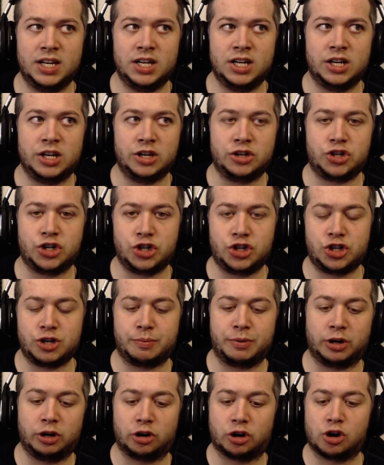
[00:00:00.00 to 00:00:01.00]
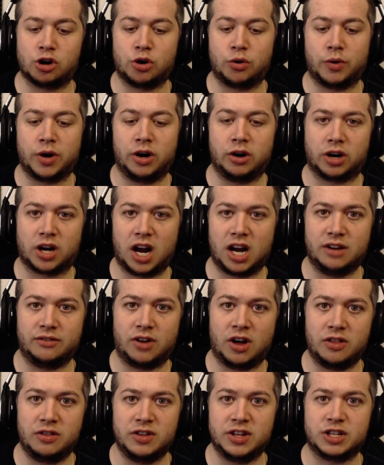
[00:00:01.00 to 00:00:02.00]
She's shipping her career kind of
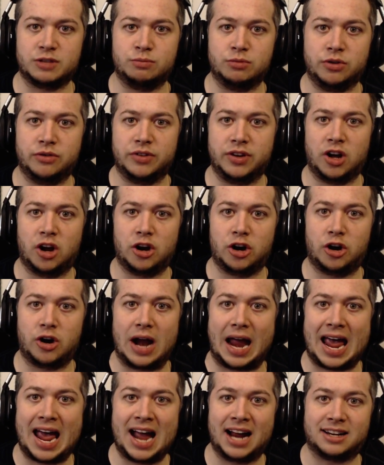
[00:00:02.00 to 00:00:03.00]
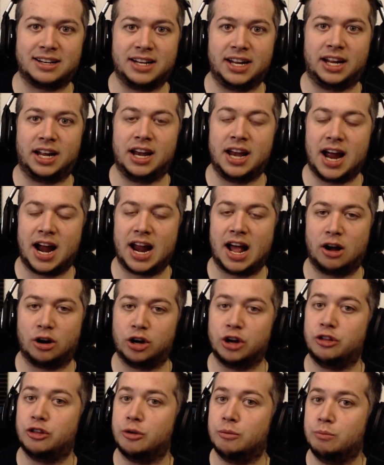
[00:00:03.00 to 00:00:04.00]
on this movie, on her acting, not how
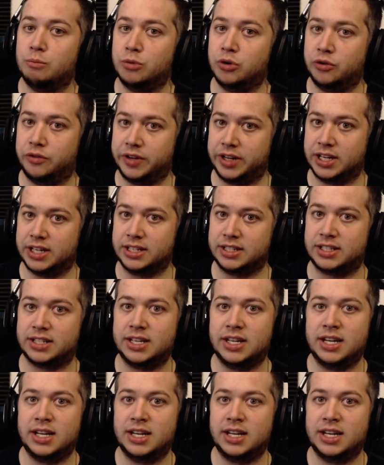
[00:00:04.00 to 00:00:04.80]
good the movie is.